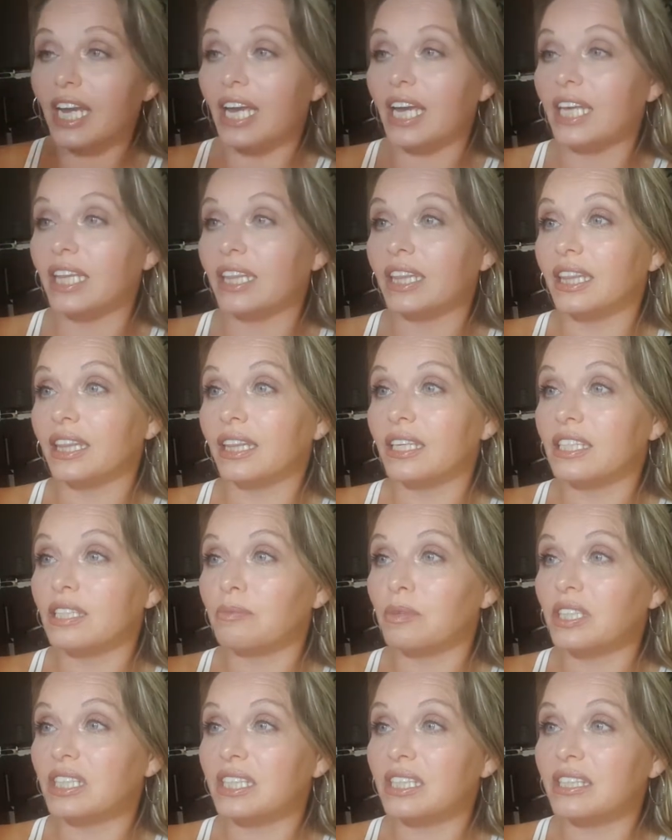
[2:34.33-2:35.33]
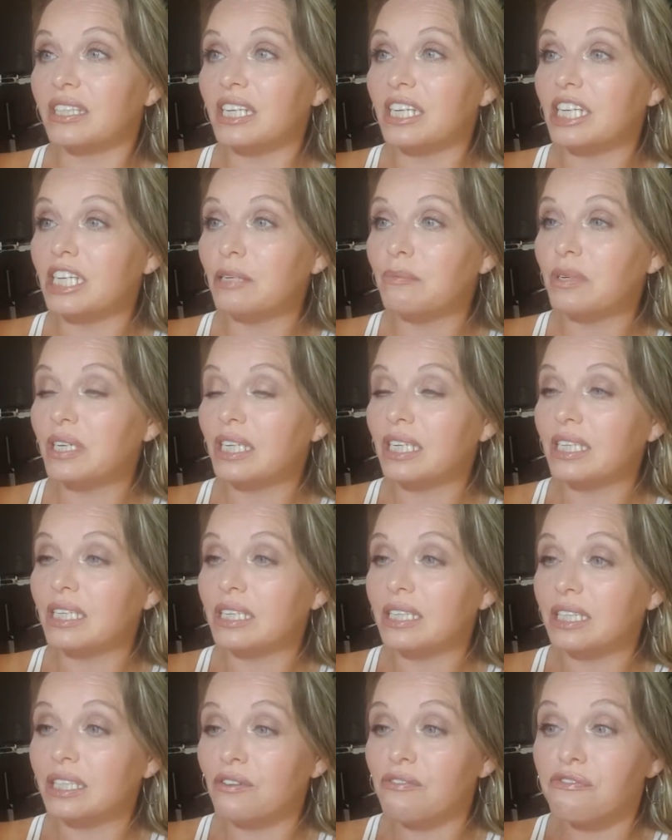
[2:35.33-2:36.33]
And this month's theme
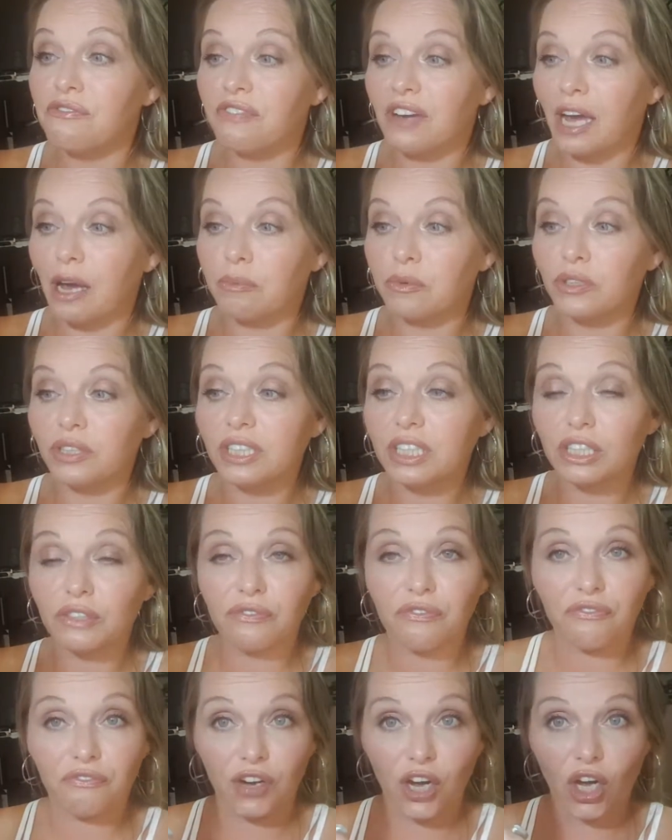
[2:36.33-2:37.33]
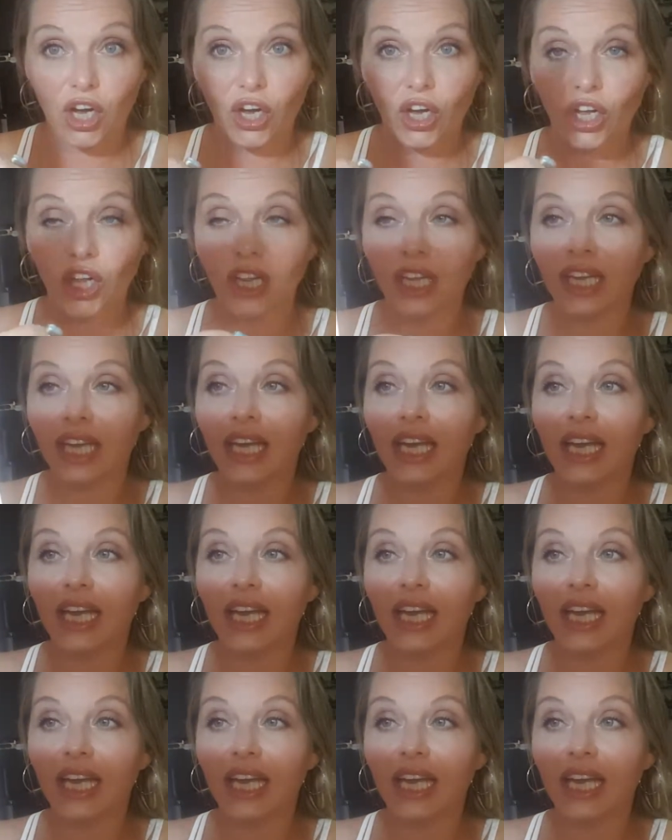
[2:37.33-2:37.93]
is Fabulous Fall.